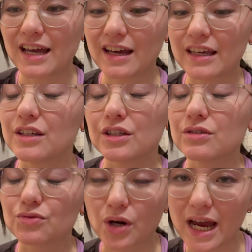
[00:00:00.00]
in
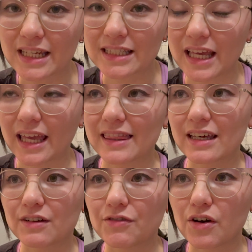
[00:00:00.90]
his writing
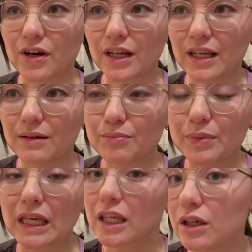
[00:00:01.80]
that are very
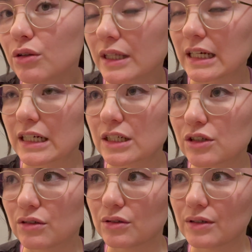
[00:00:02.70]
peculiar
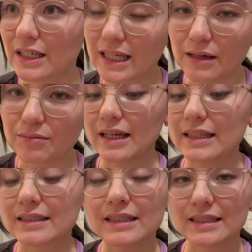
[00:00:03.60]
to him.
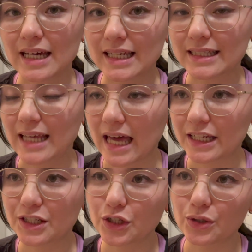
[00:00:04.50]
And since I
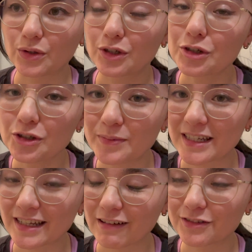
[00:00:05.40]
decided to introduce
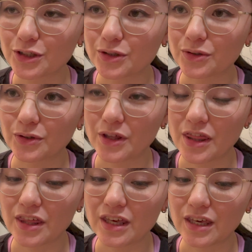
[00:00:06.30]
myself to
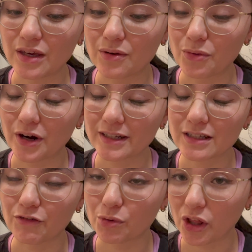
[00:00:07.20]
the
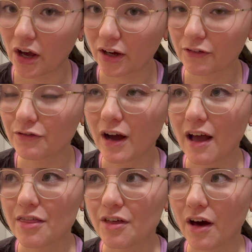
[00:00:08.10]
works of Bulgakov,
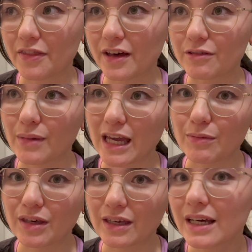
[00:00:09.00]
I thought that
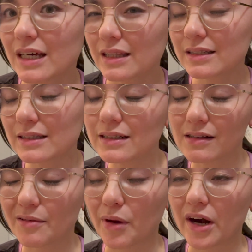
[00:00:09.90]
maybe this
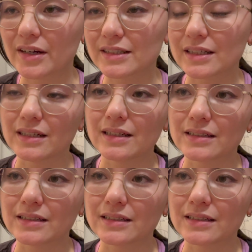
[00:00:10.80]
little comparison